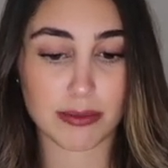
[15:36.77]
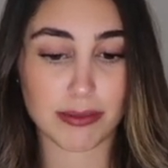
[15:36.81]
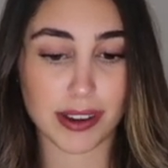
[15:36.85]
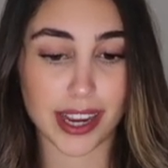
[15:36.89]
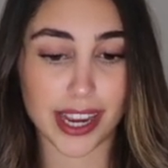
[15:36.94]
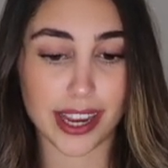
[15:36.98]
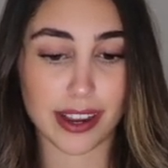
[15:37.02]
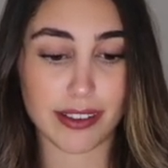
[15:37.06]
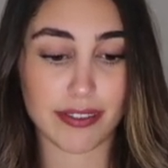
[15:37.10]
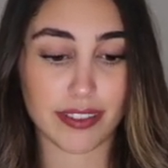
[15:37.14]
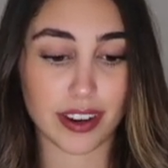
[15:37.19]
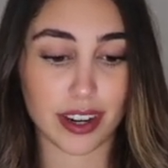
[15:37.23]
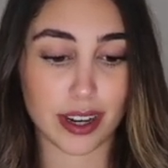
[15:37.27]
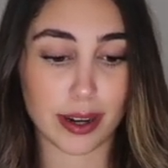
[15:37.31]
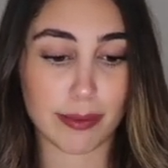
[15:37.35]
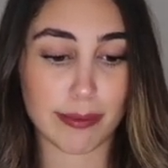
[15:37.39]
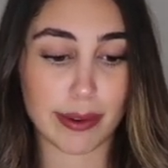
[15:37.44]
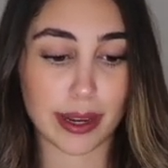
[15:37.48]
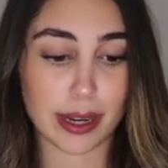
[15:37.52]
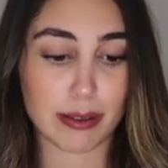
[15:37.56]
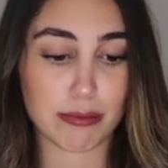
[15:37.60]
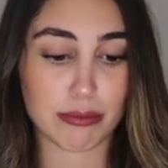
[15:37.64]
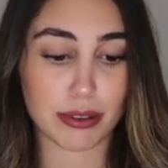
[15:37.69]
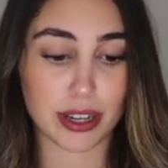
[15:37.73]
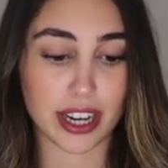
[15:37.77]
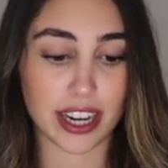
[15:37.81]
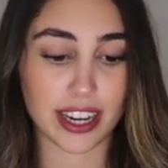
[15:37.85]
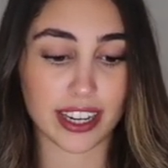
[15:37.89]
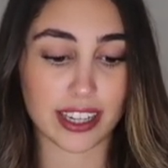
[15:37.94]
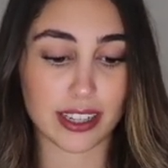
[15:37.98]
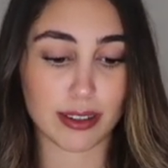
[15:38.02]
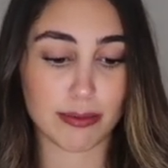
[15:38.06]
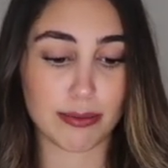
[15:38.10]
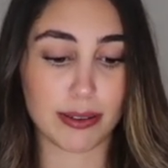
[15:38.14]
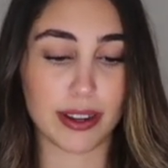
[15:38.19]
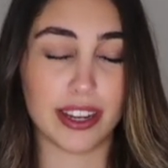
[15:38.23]
by a very big
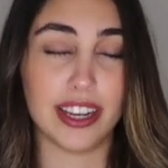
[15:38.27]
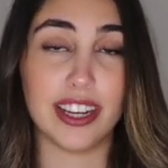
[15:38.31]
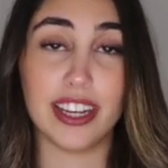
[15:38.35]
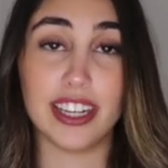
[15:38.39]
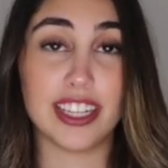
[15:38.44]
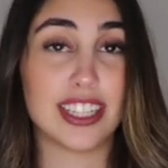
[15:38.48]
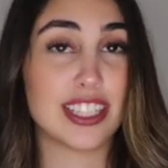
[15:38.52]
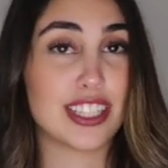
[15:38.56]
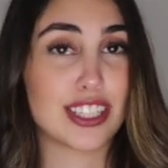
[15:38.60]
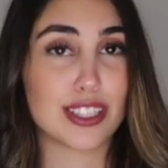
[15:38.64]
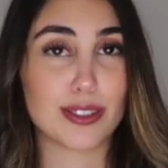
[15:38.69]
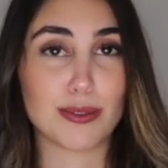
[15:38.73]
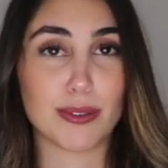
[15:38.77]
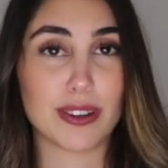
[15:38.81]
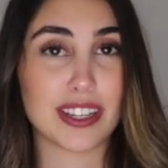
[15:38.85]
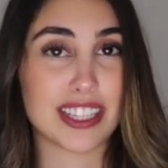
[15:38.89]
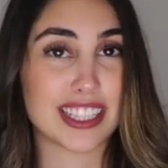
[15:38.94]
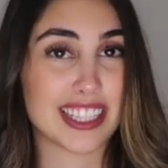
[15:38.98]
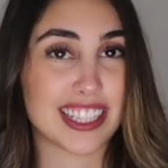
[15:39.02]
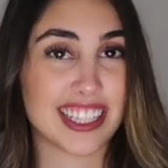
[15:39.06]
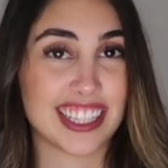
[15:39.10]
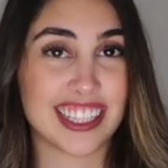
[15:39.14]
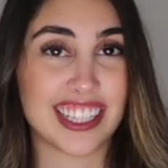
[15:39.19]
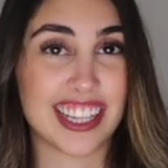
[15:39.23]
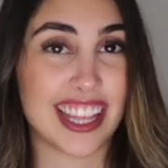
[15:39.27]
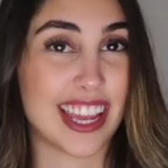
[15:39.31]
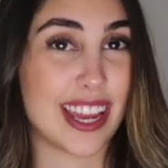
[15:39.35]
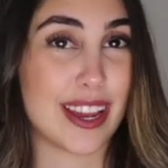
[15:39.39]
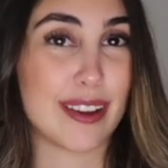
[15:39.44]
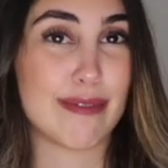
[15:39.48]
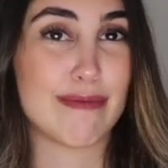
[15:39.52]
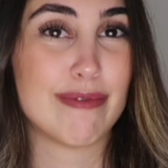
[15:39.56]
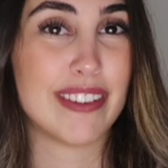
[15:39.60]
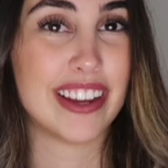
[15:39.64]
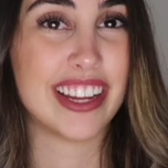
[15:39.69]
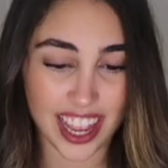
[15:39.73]
brand, but it just wasn't
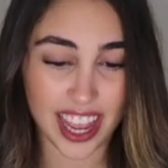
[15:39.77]
them.